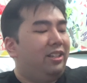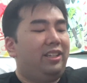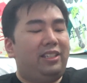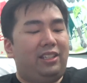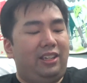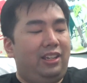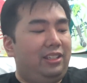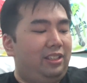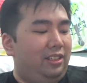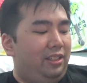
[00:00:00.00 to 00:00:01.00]
This
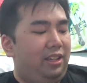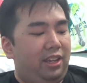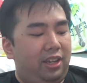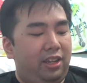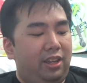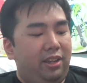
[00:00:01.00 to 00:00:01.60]
is the